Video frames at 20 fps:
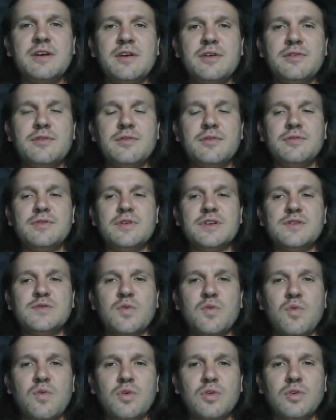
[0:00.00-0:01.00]
through this
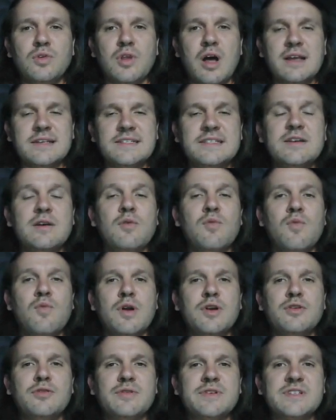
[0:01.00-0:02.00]
lost,
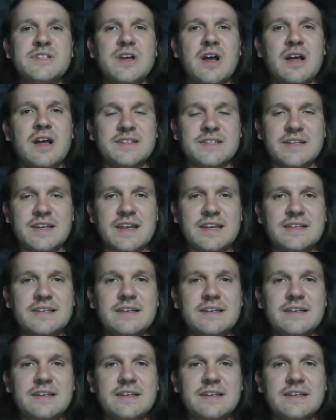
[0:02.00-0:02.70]
wondrous continent.